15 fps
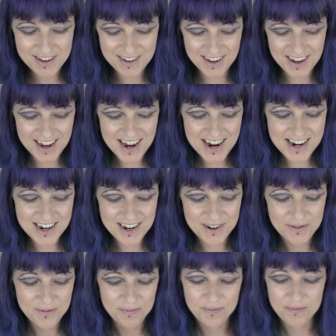side.
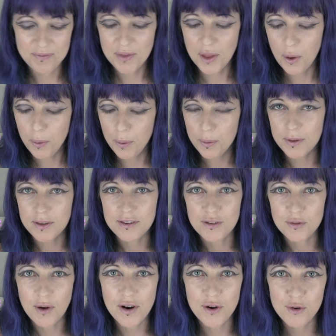This
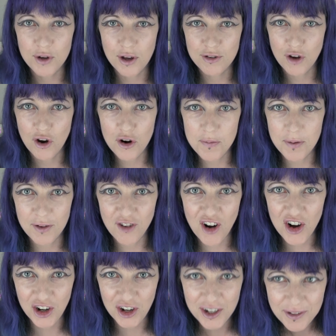is where it all goes horribly
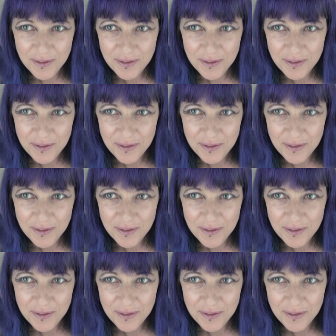wrong.